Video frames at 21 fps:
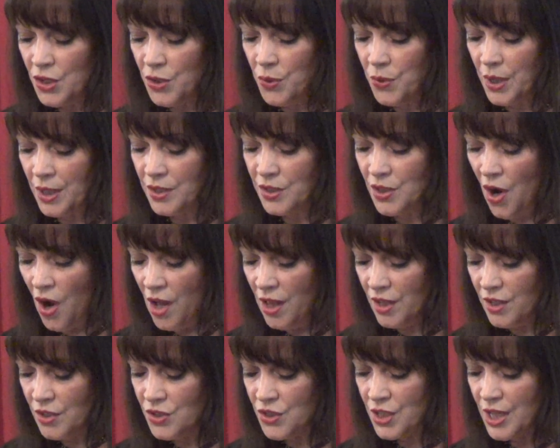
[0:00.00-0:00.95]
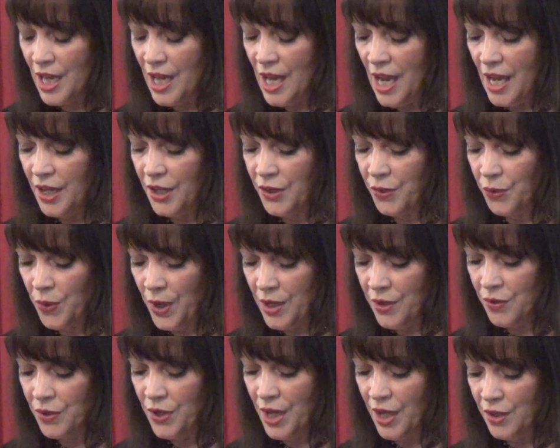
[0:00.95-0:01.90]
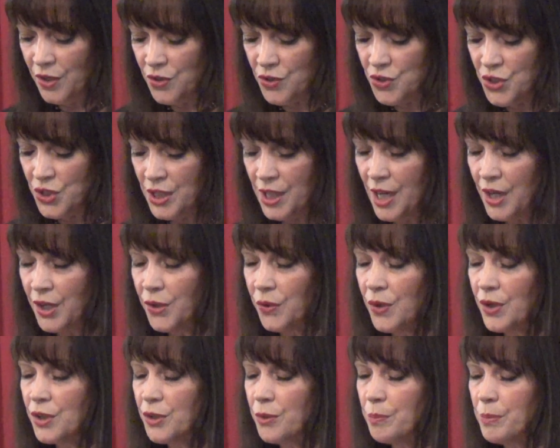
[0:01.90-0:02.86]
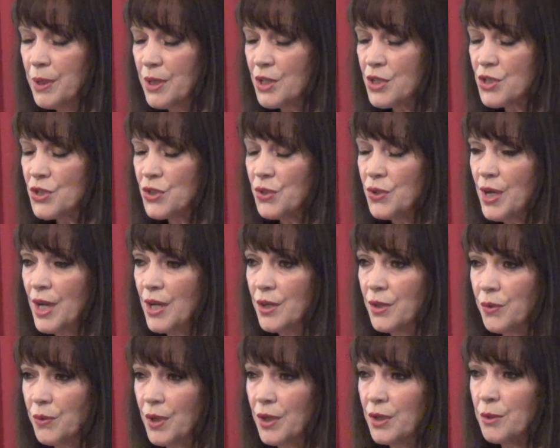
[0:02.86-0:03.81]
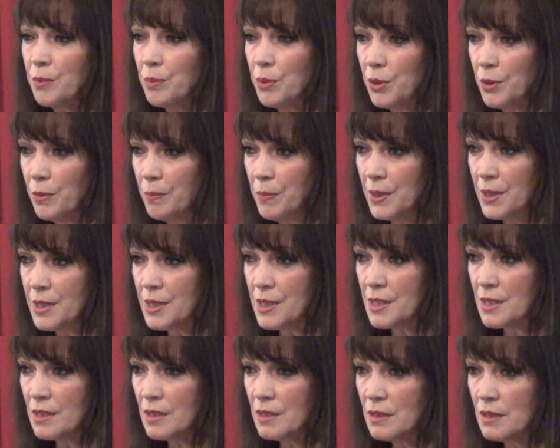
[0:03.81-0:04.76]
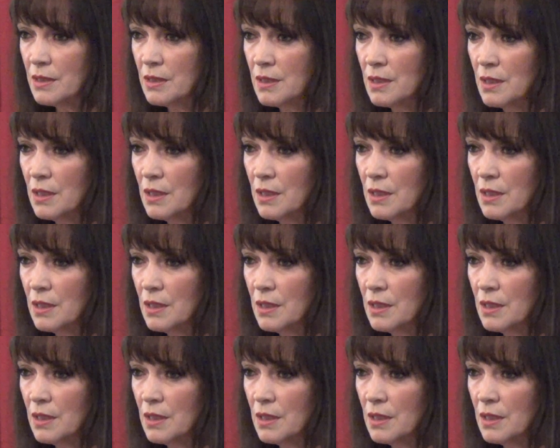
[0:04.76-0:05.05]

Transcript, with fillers: you acknowledge a greater energy, a greater picture, and a greater purpose.